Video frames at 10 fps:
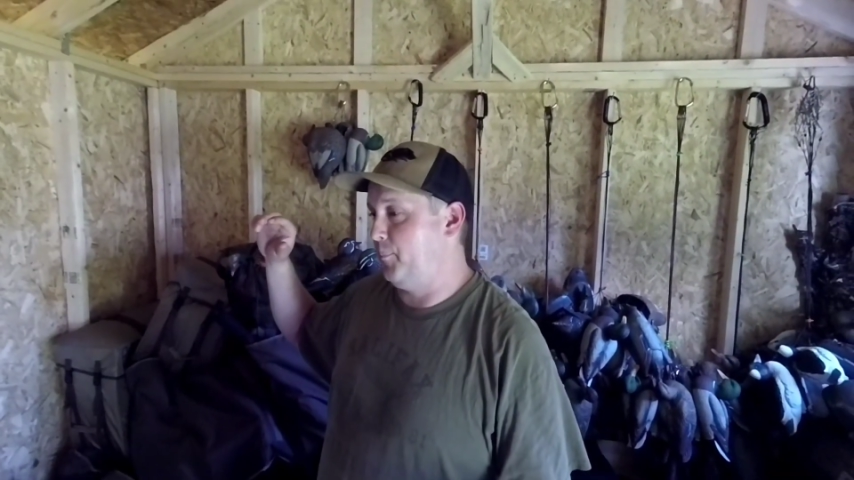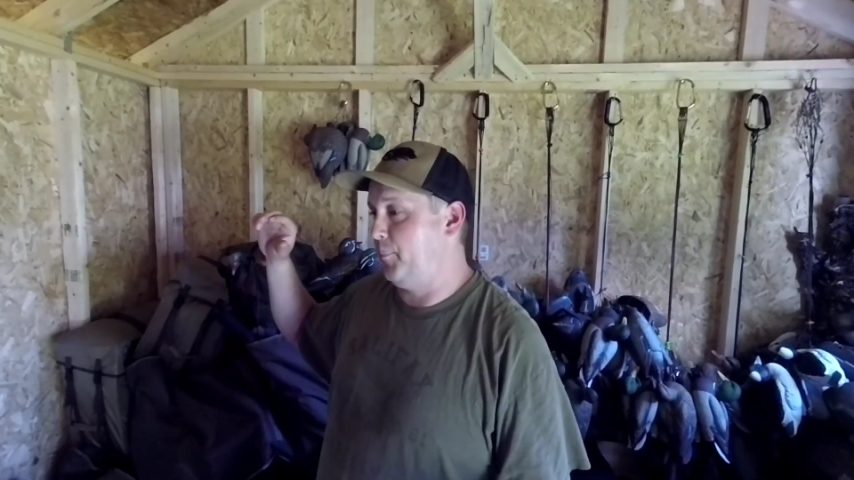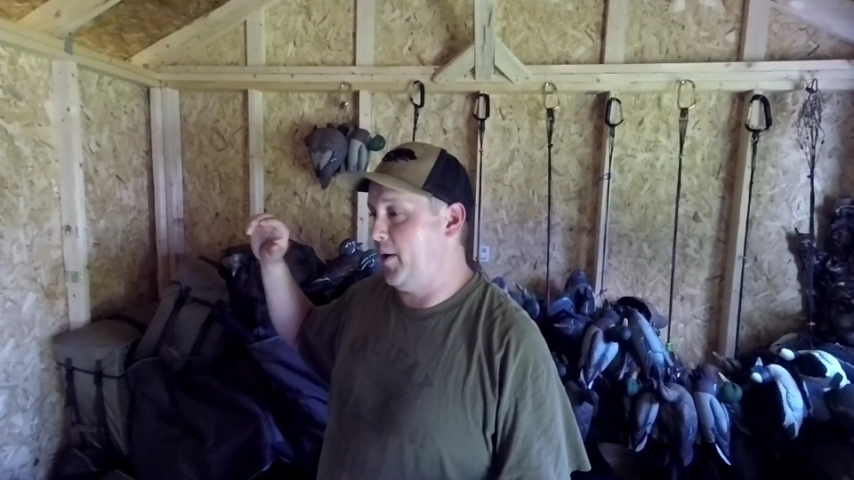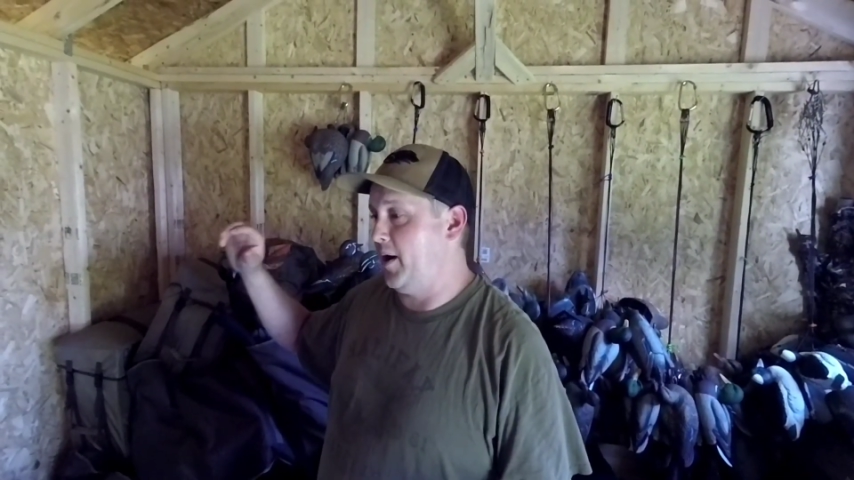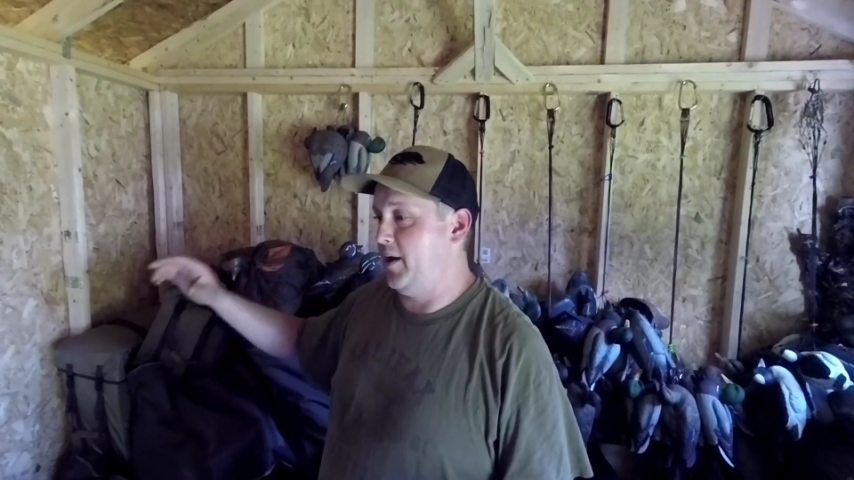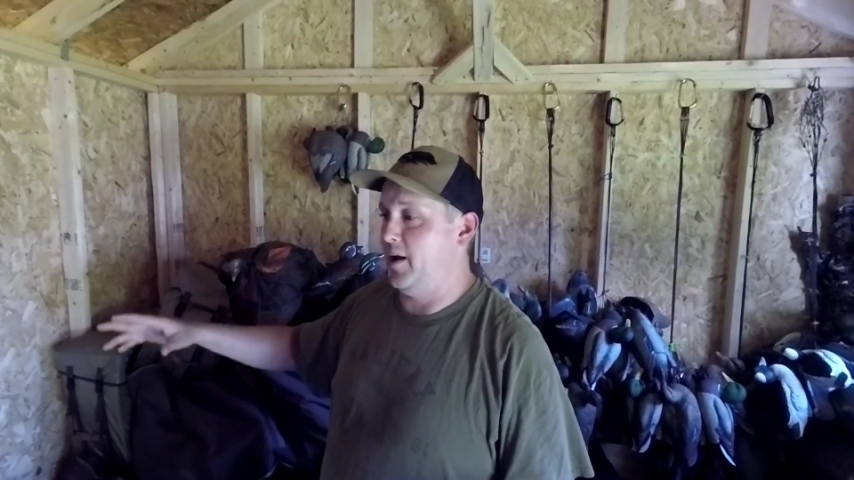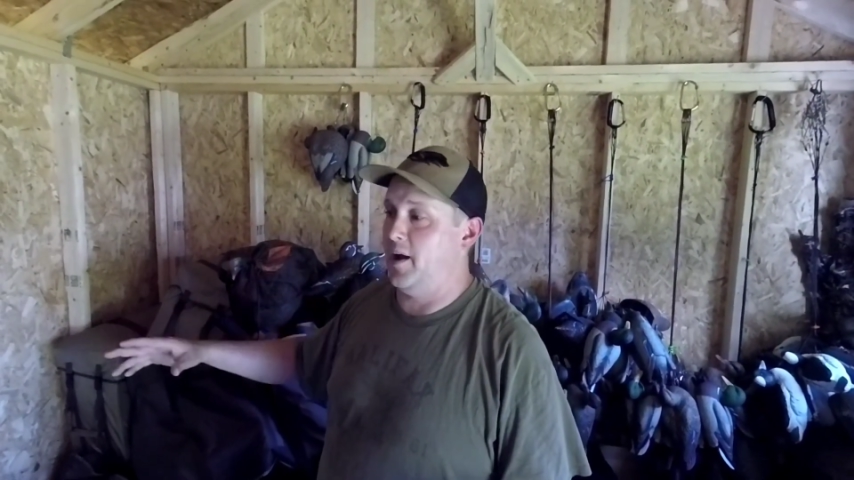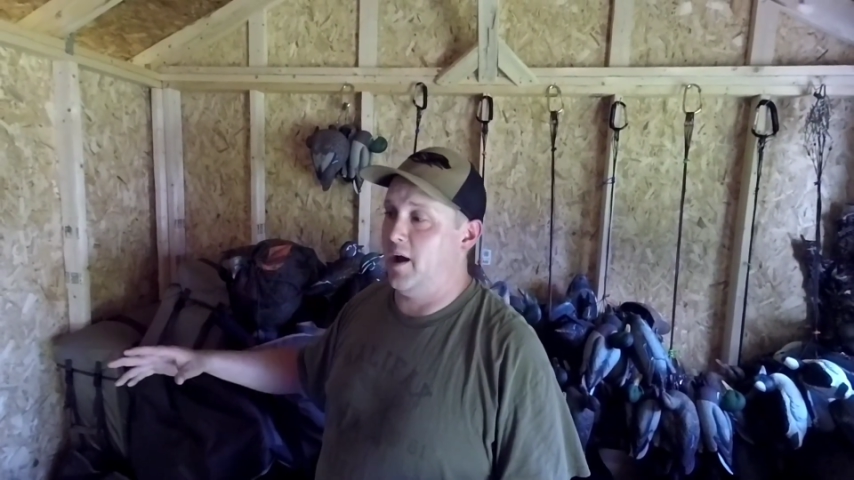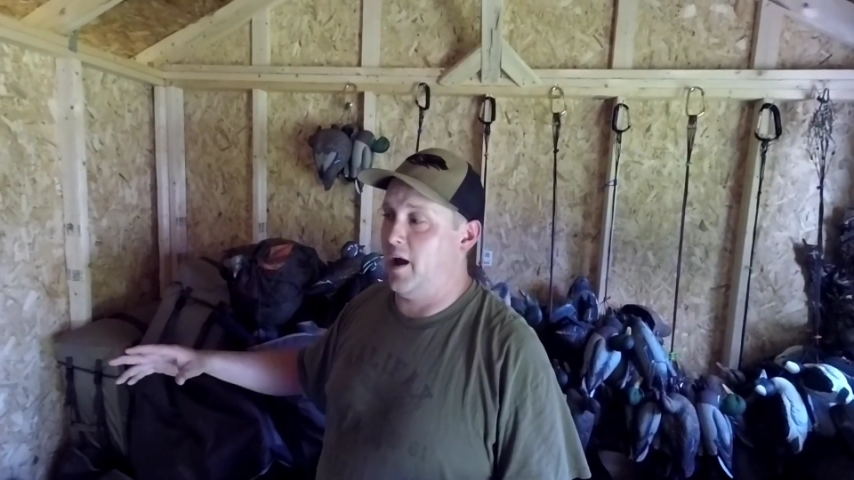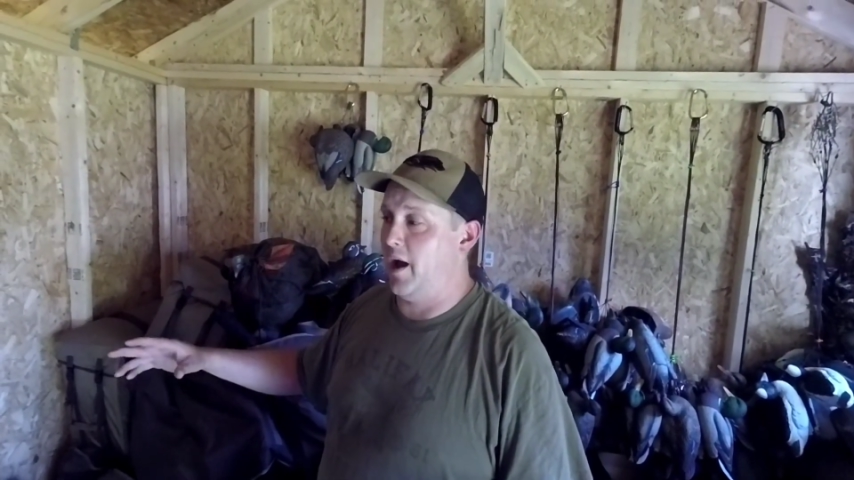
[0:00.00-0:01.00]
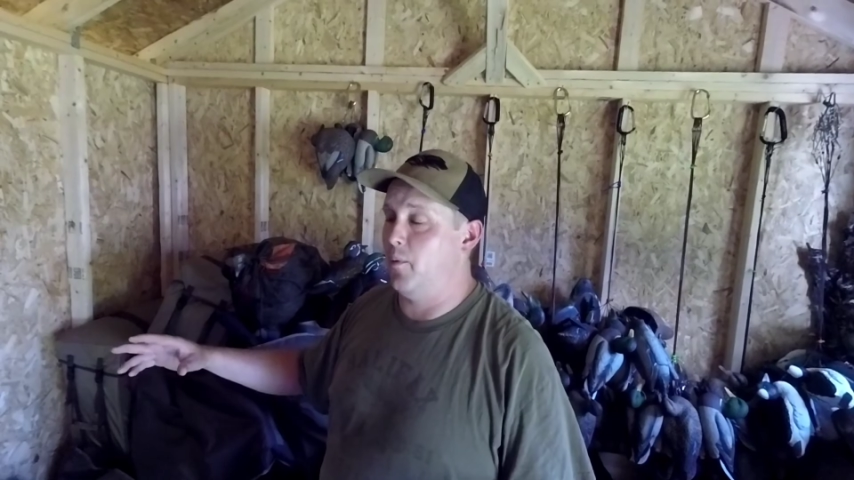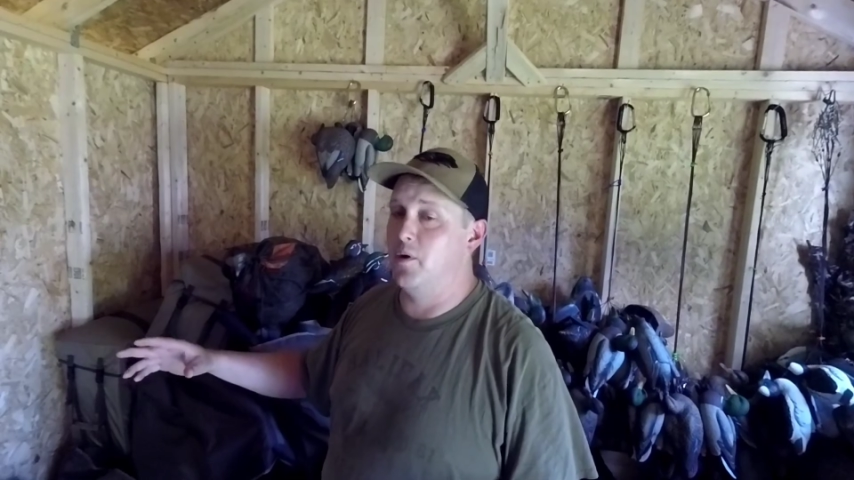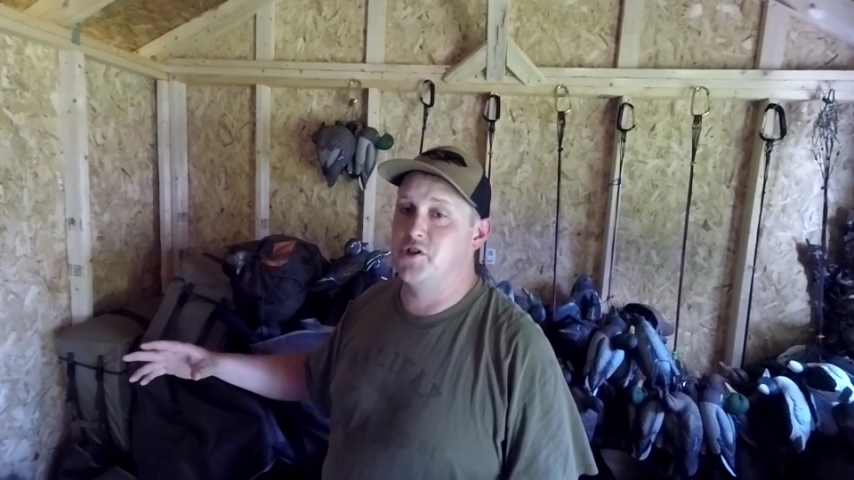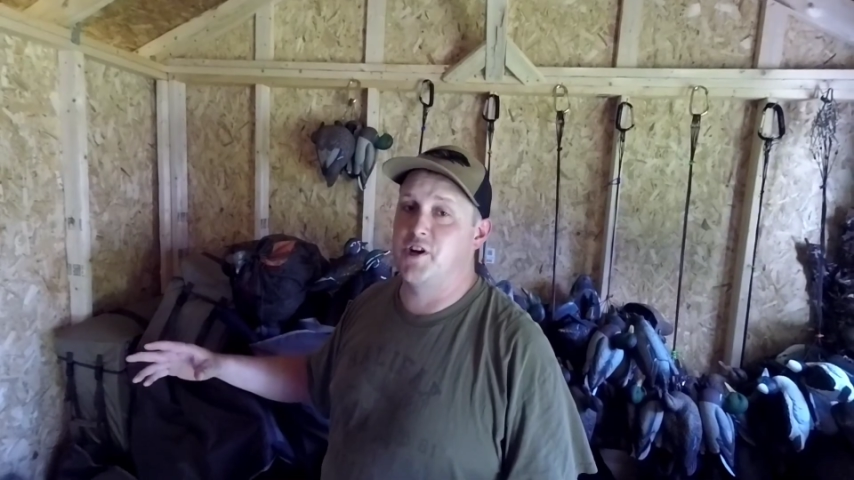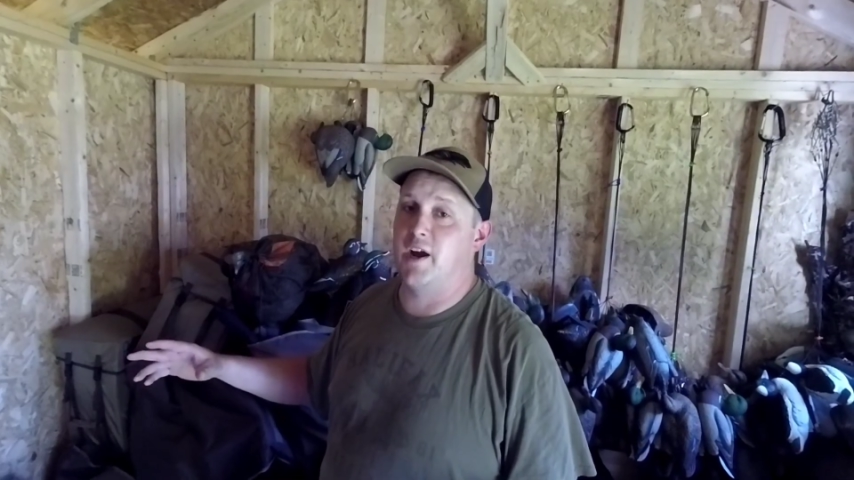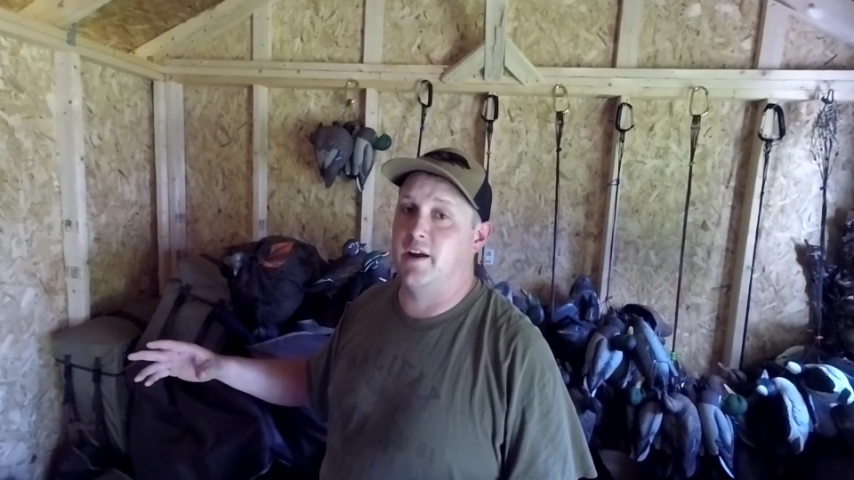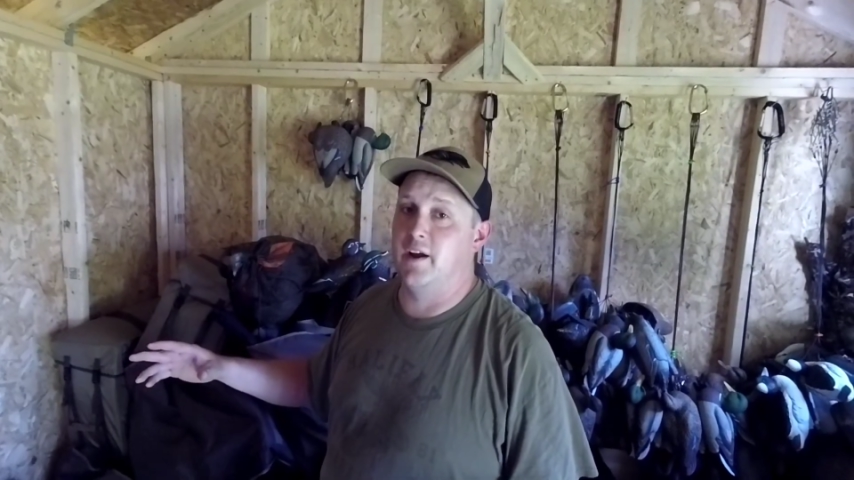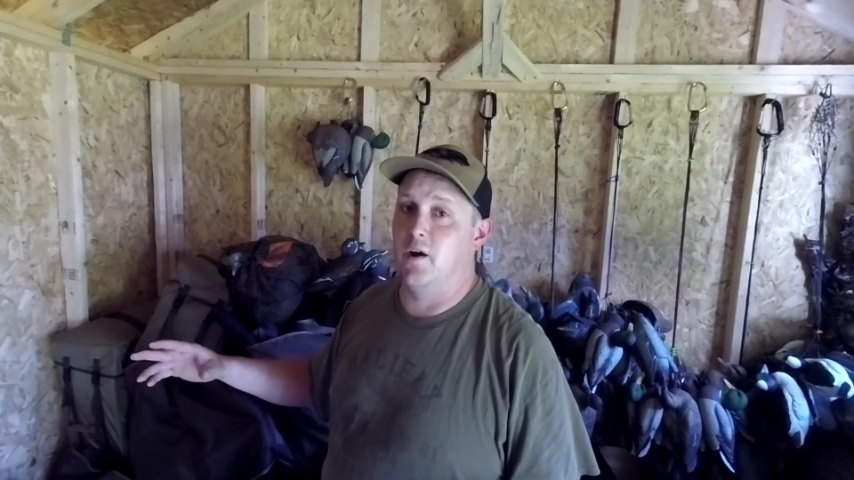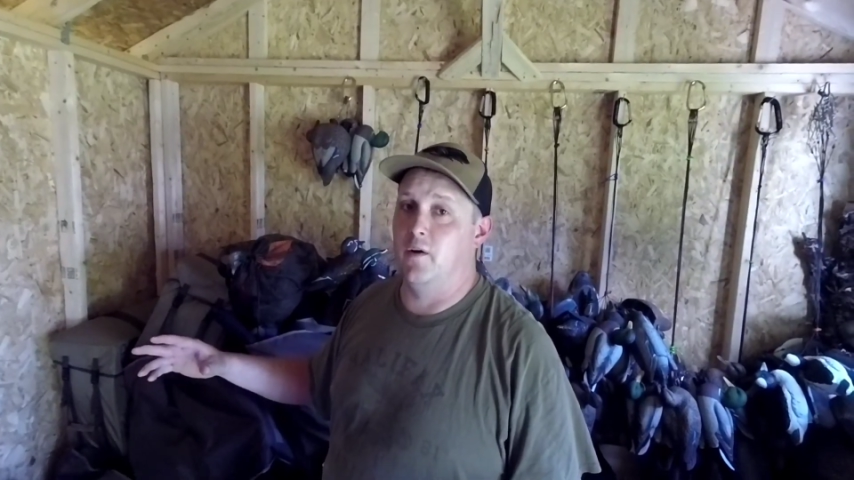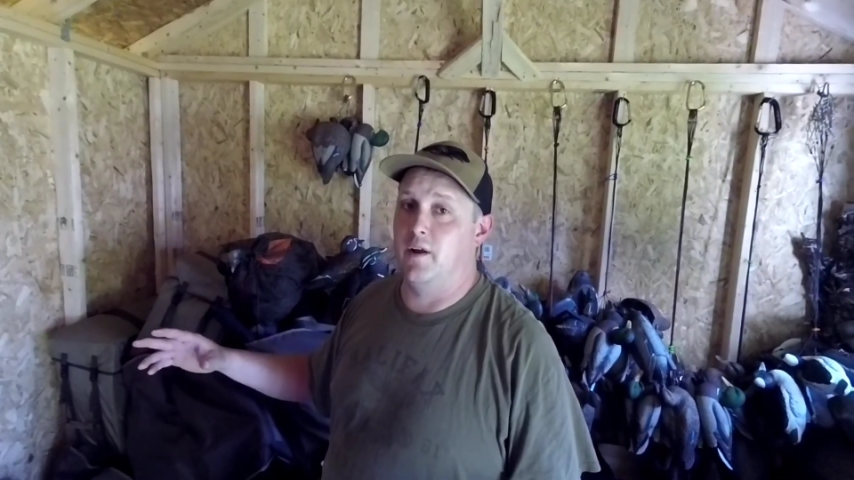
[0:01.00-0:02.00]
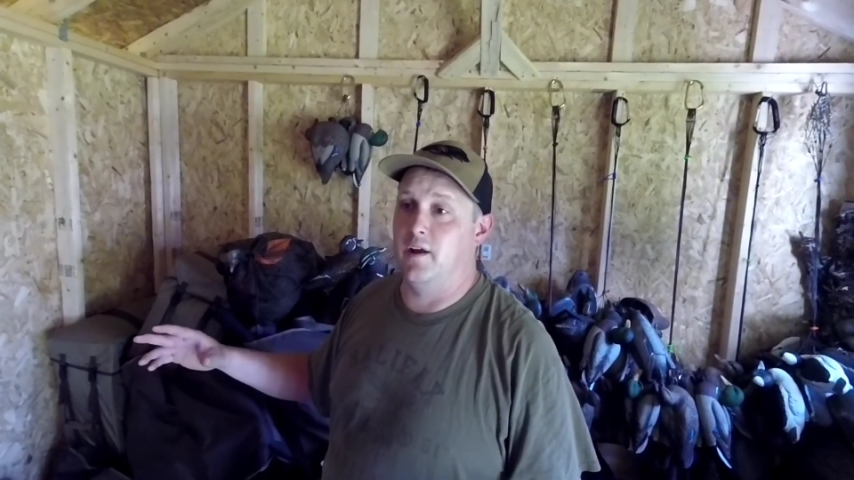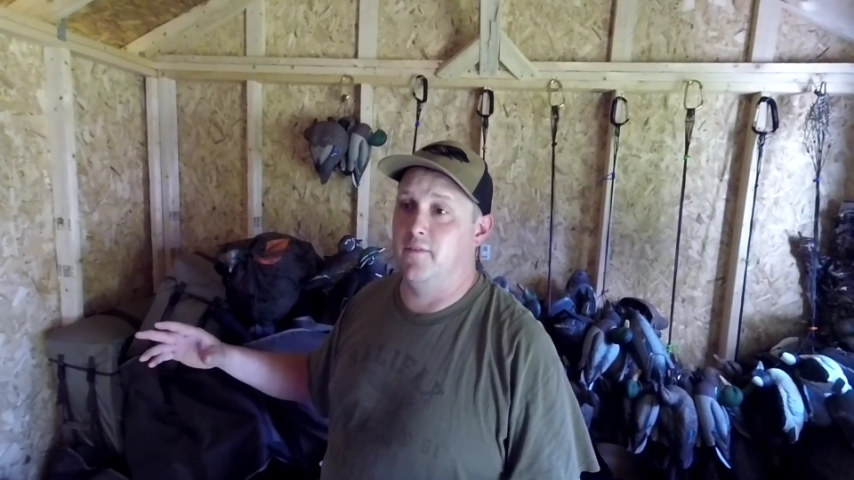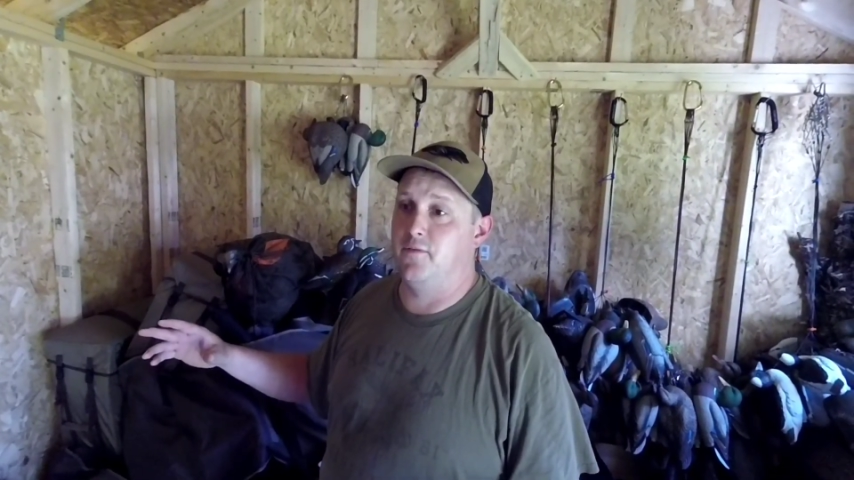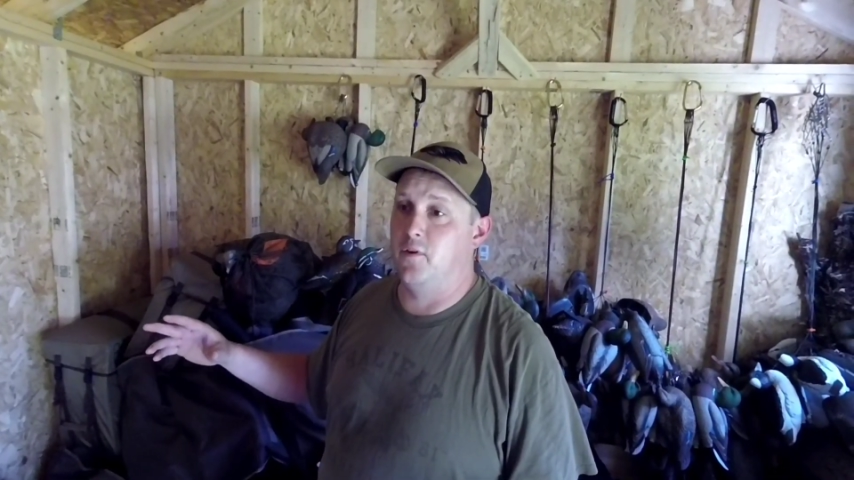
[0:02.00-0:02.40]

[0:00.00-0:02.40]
but I would check it out if